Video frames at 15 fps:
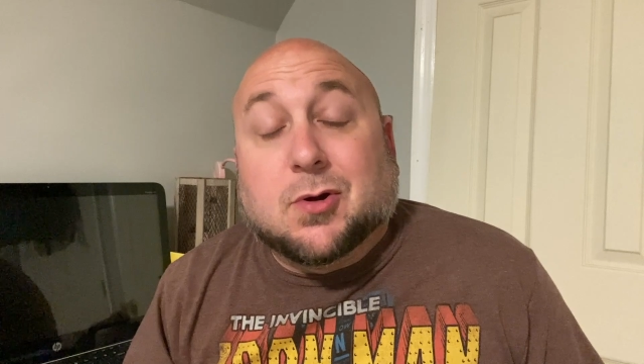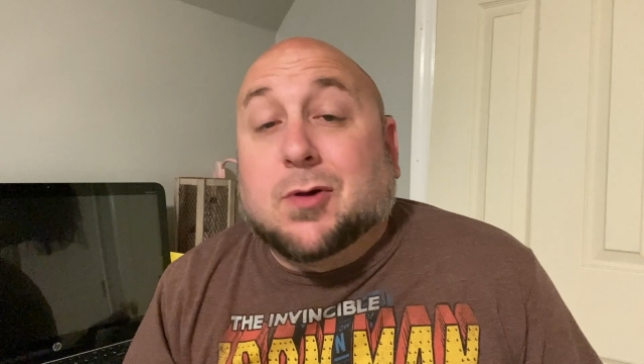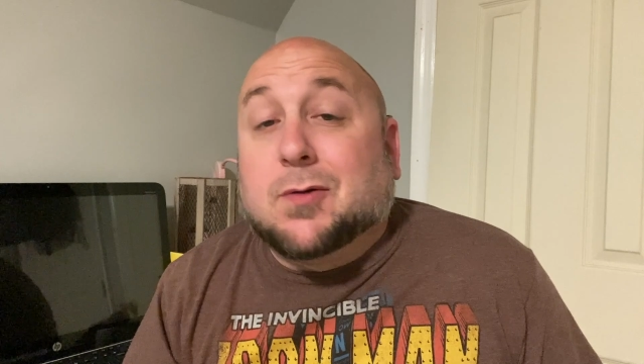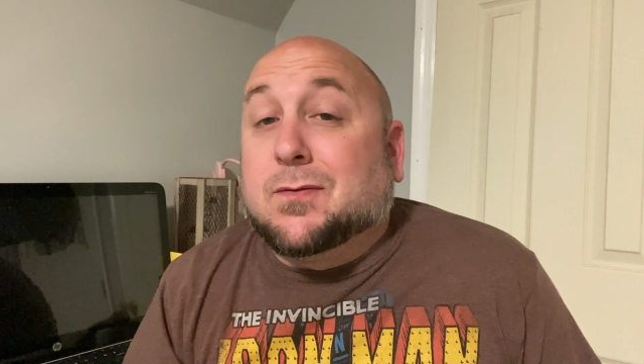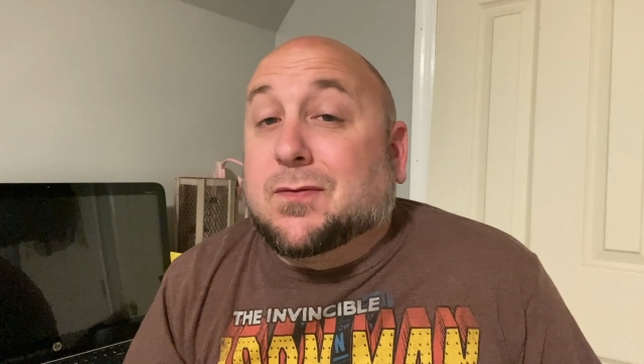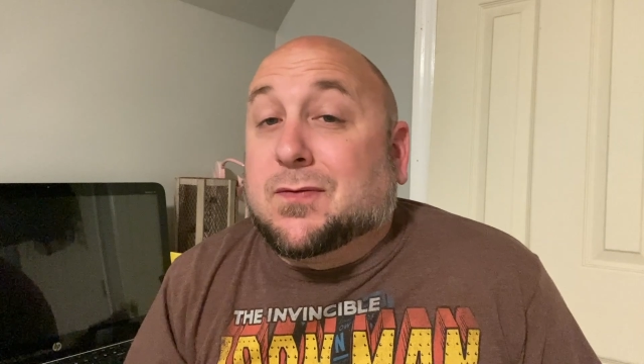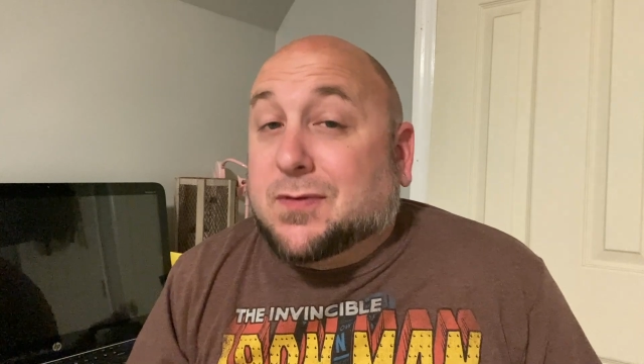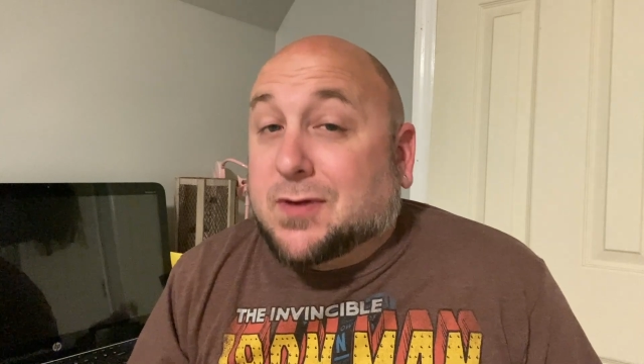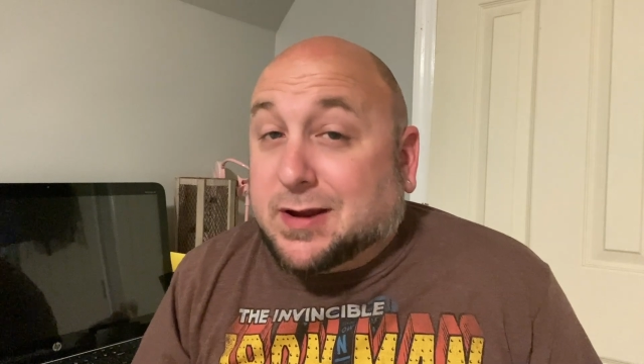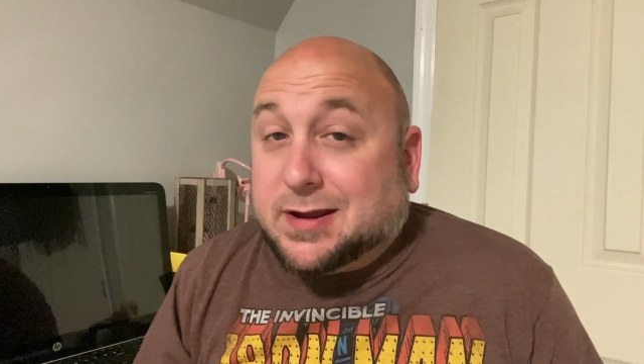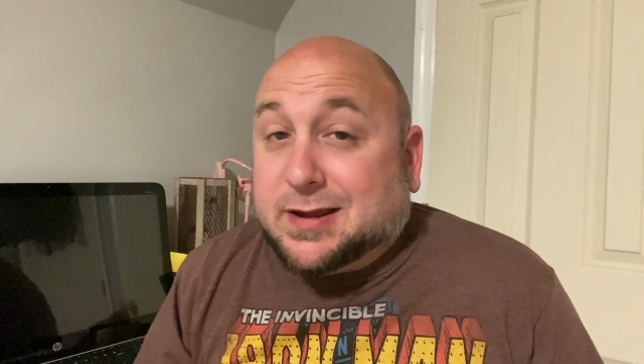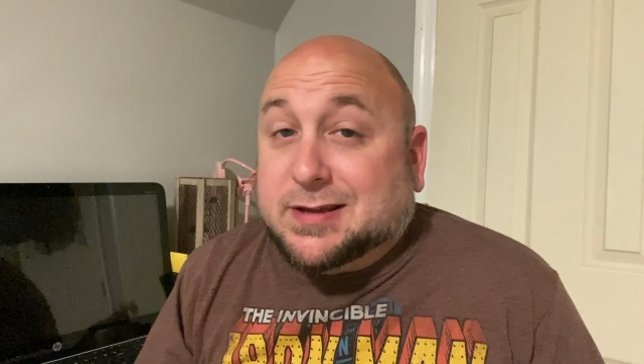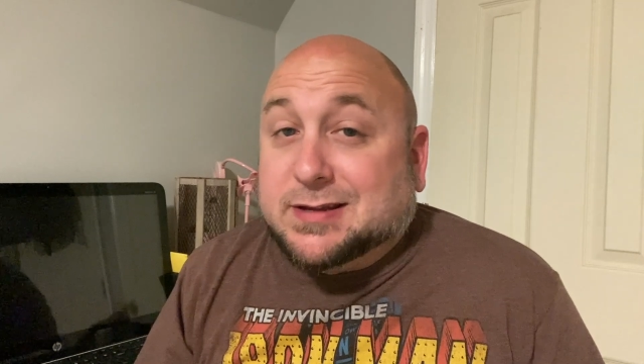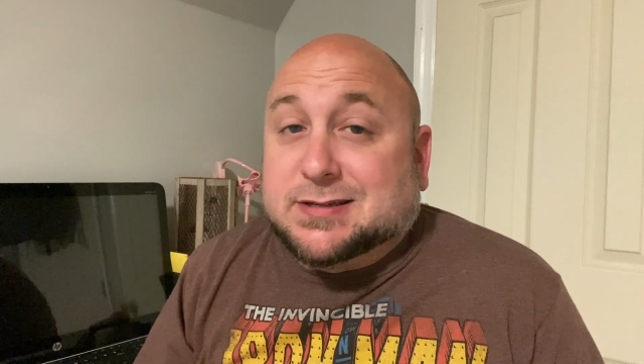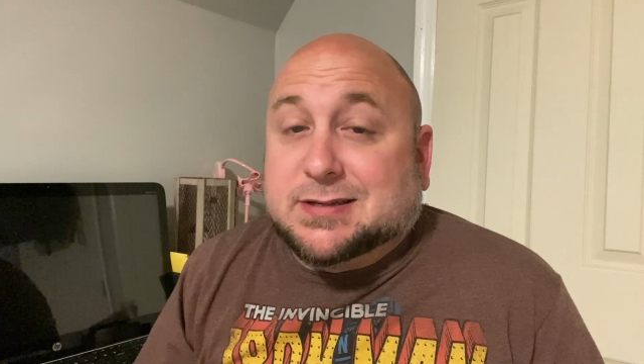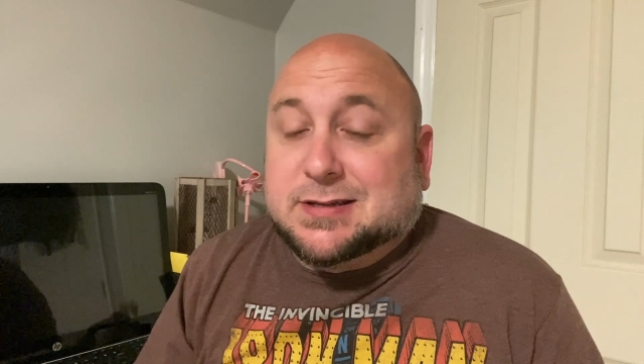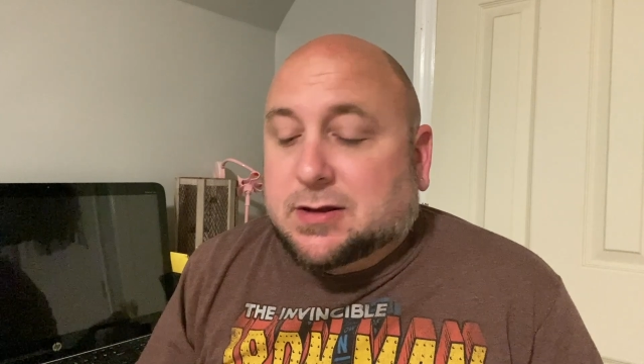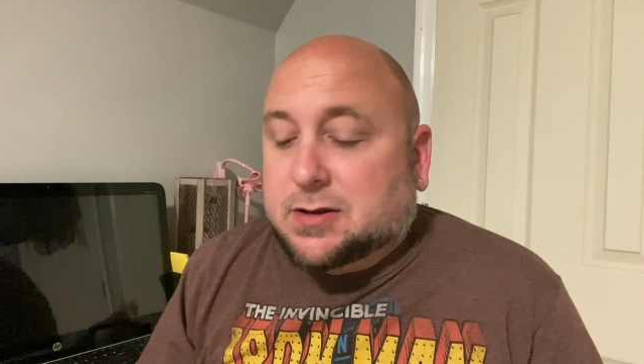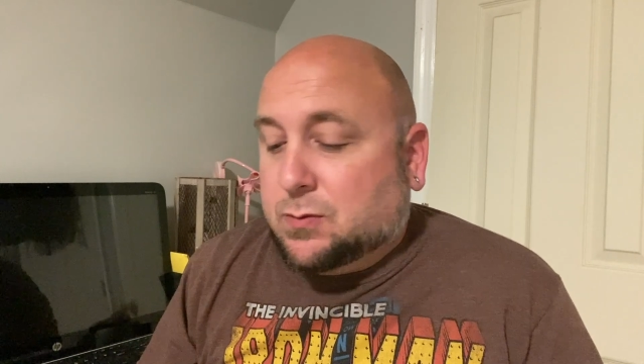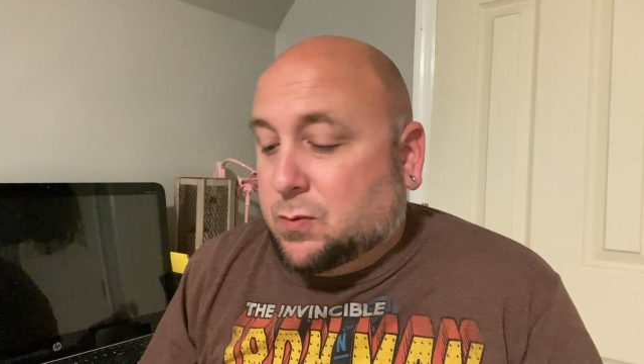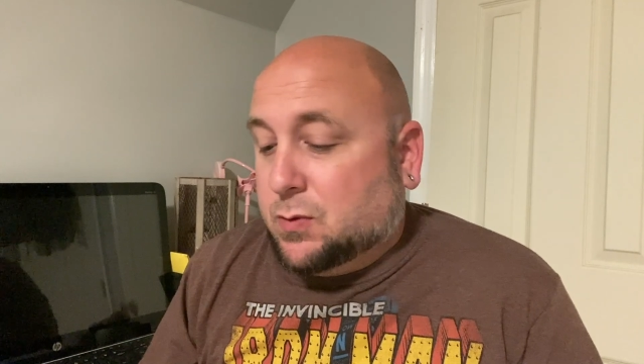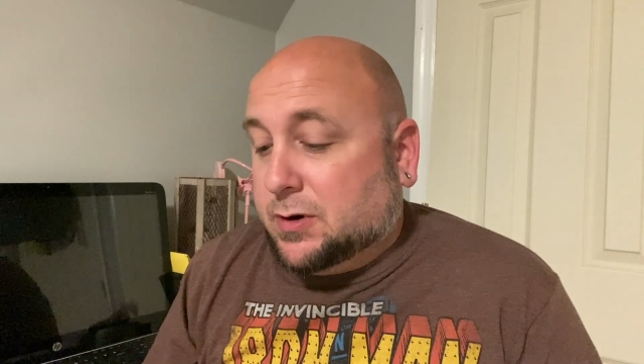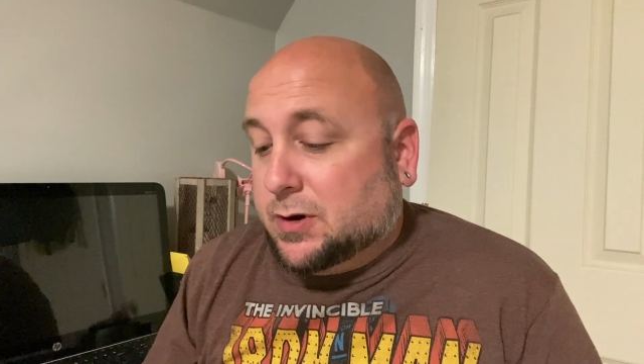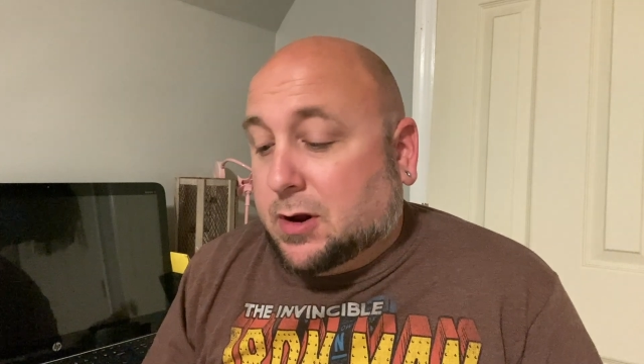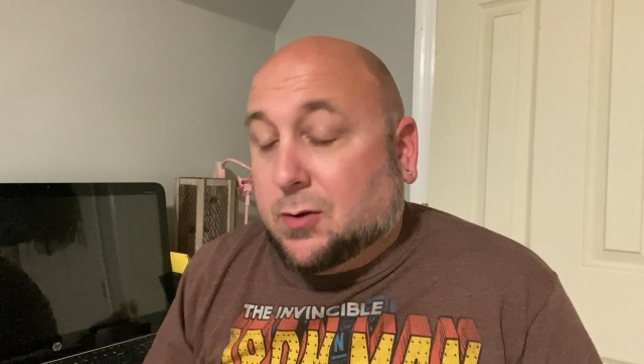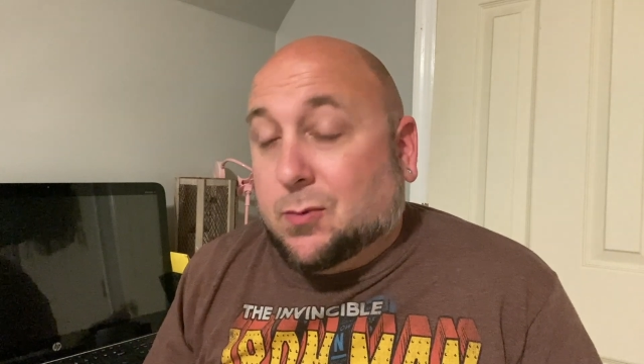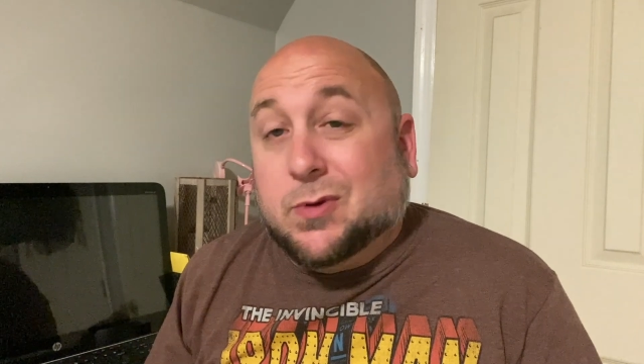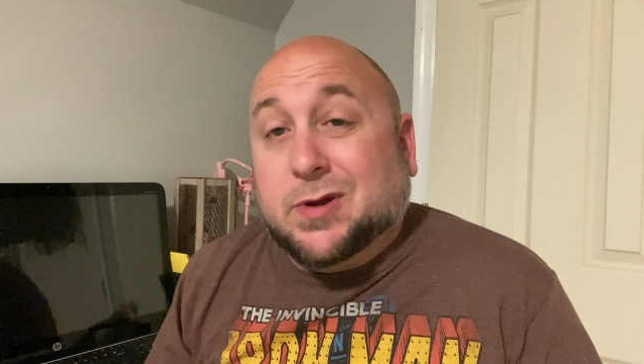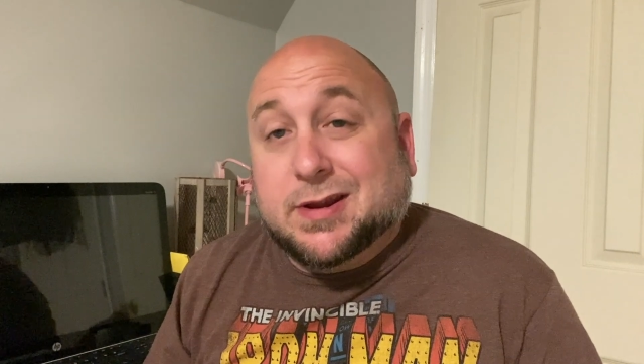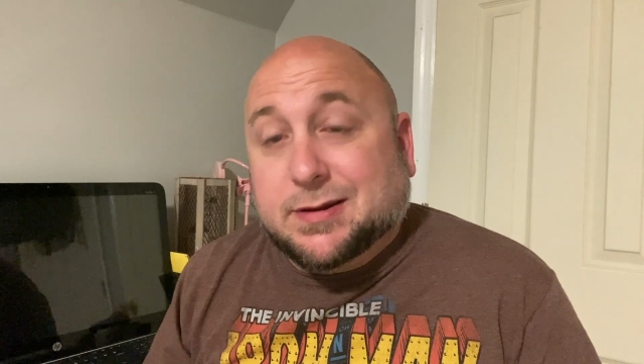Frankie's whatnot
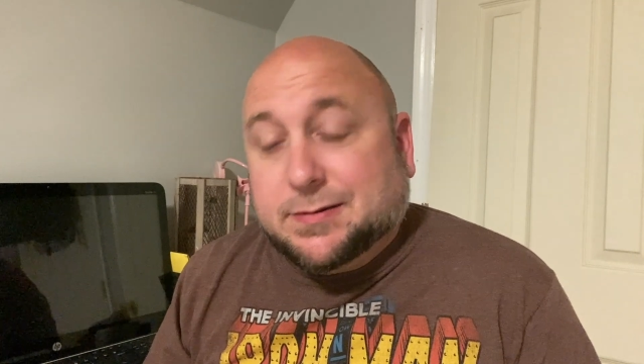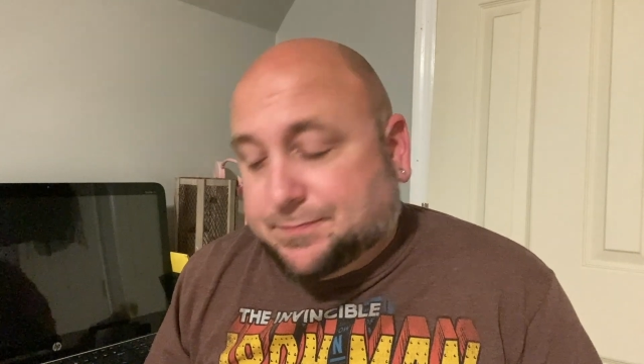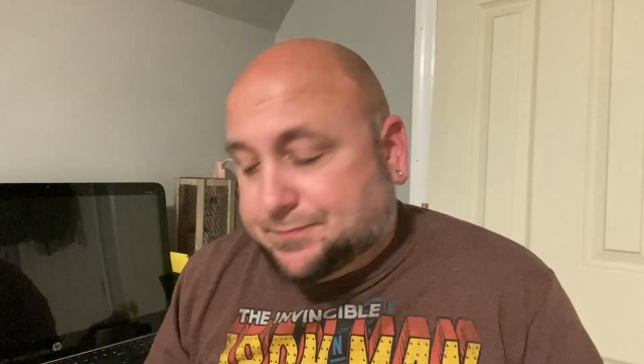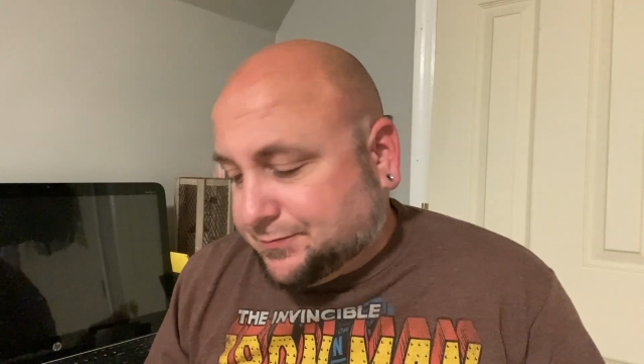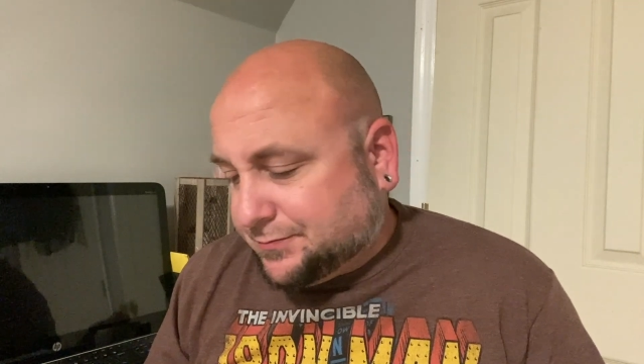win.